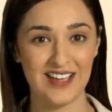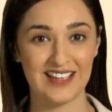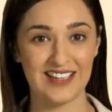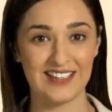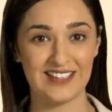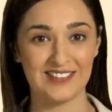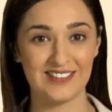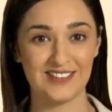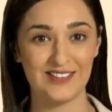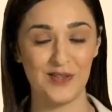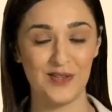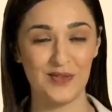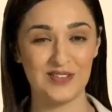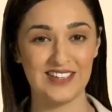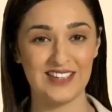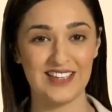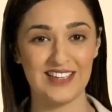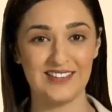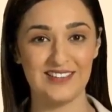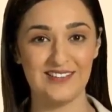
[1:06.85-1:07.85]
and explore
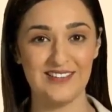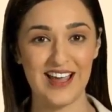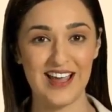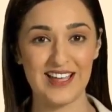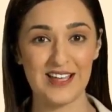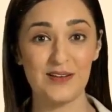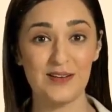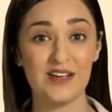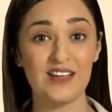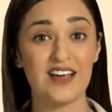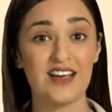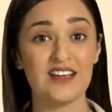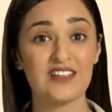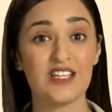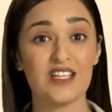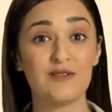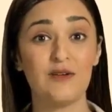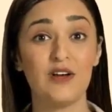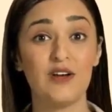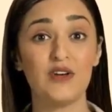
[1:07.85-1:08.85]
the invaluable
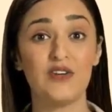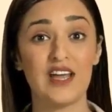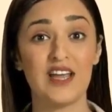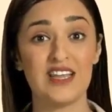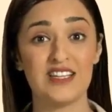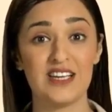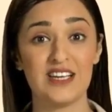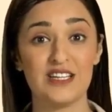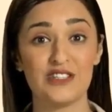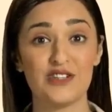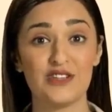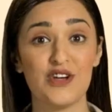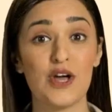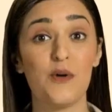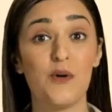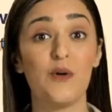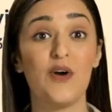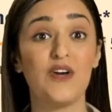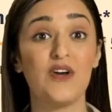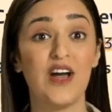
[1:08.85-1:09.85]
customer ratings for the
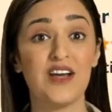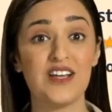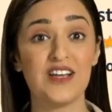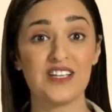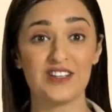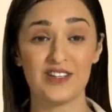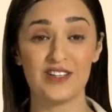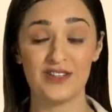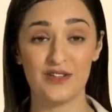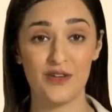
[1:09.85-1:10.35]
product,